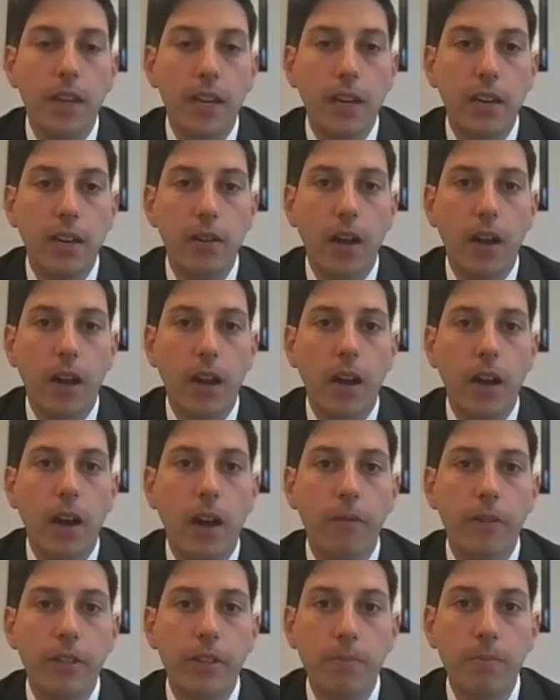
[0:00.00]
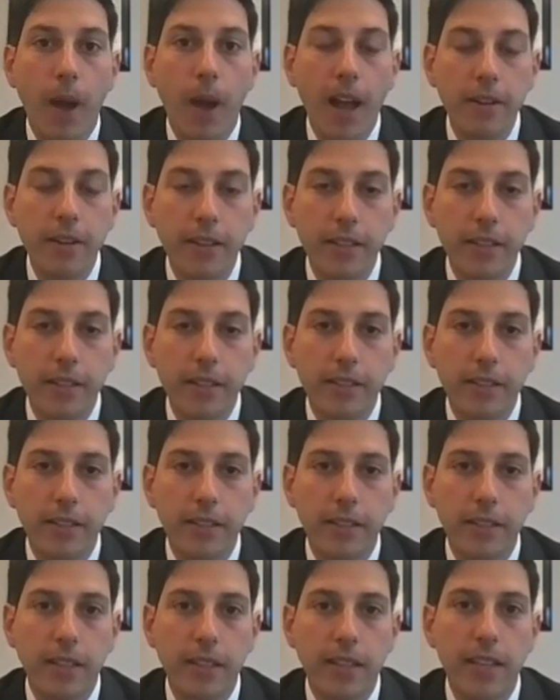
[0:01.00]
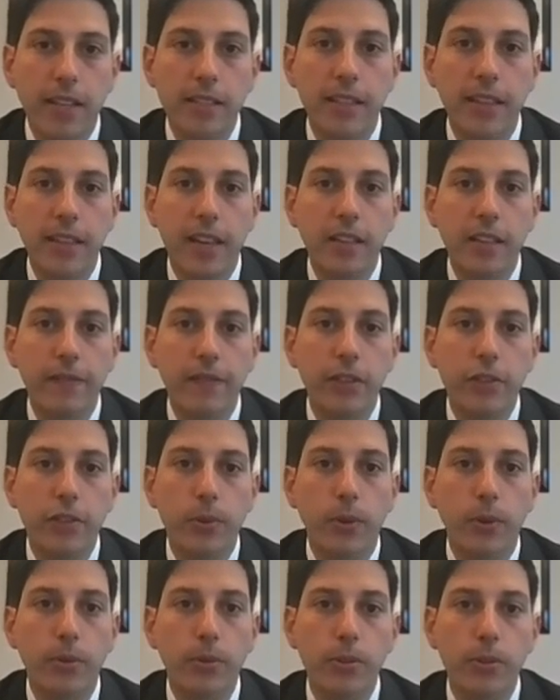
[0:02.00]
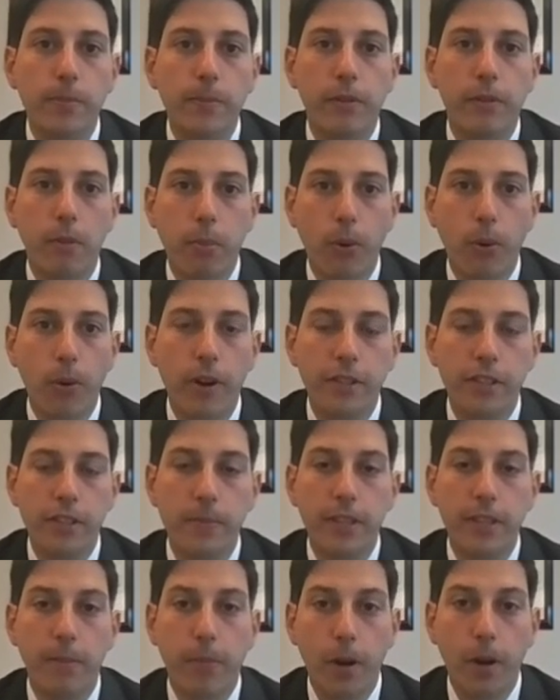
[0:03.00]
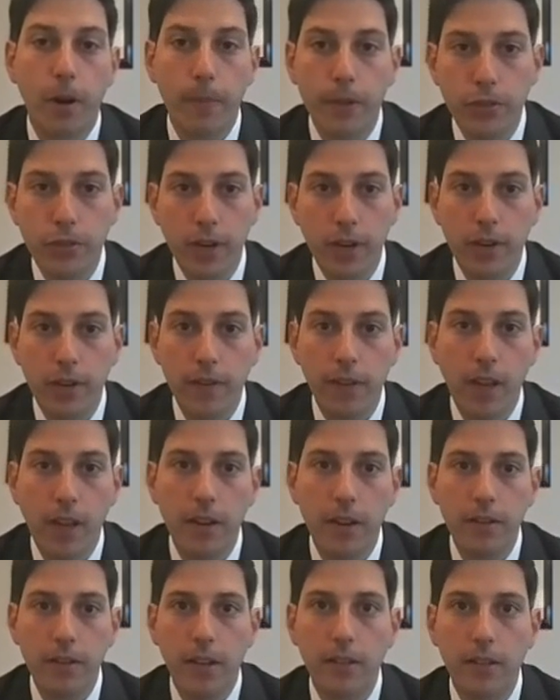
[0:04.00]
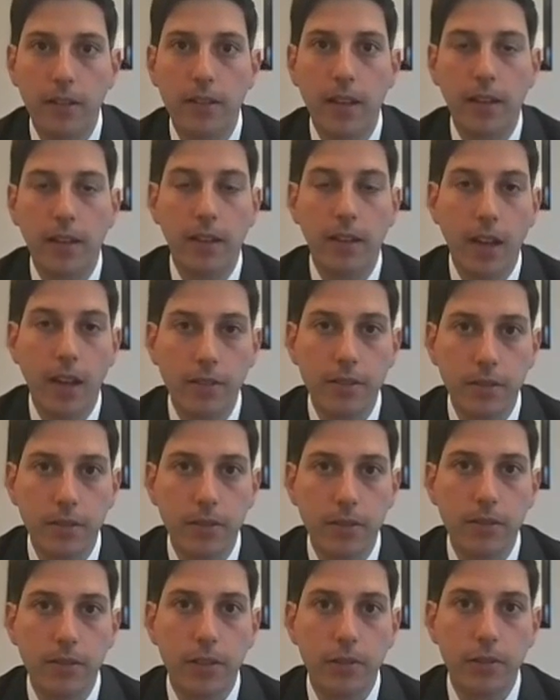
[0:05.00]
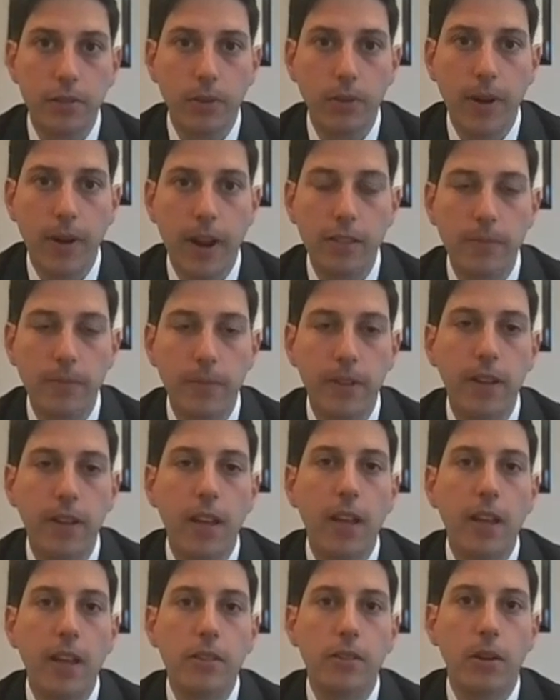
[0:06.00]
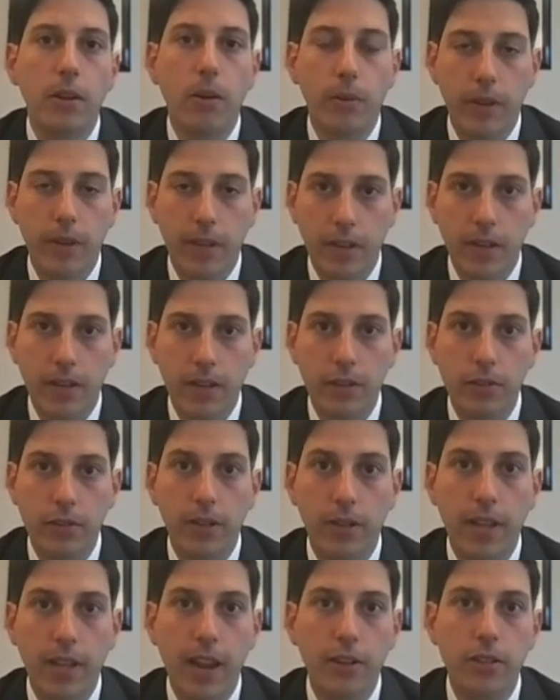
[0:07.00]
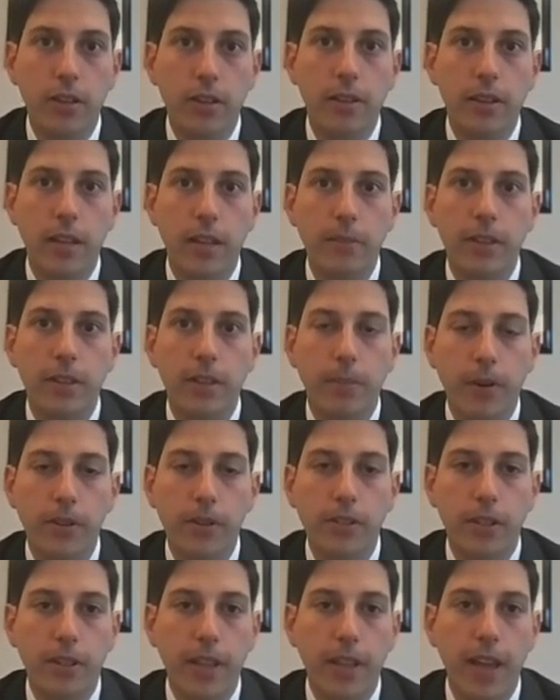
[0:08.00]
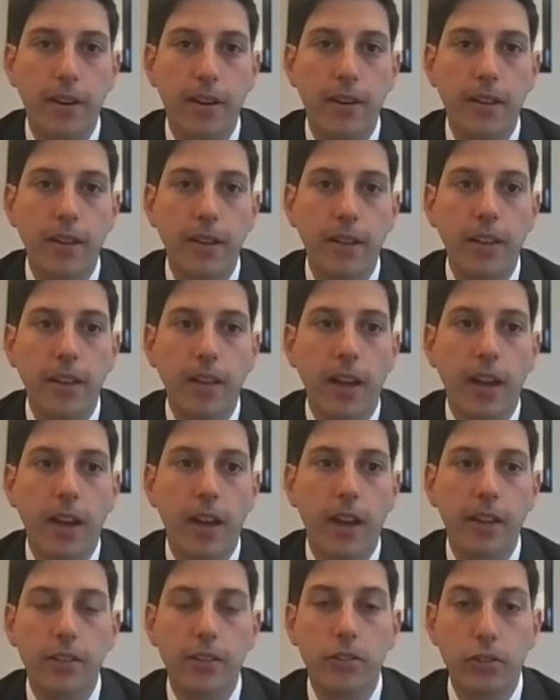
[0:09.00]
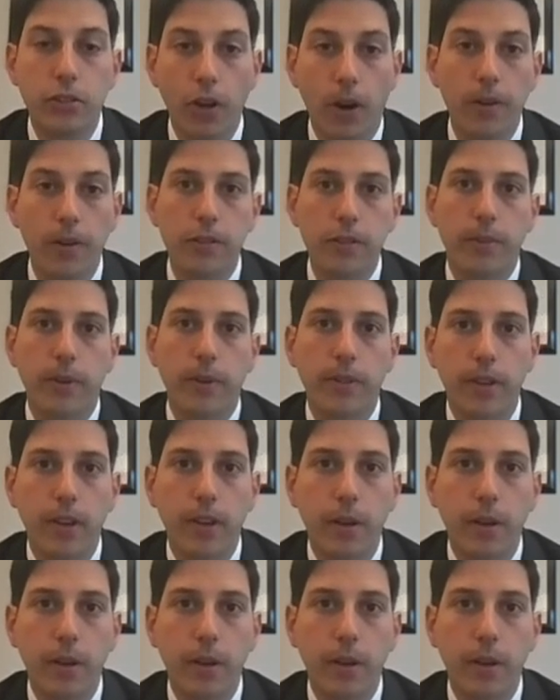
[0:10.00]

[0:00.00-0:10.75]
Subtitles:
Here, a respondent is the individual who's been reported to be the perpetrator of the conduct that could constitute sexual harassment. So in an adjudication, they'd be the person that is charged with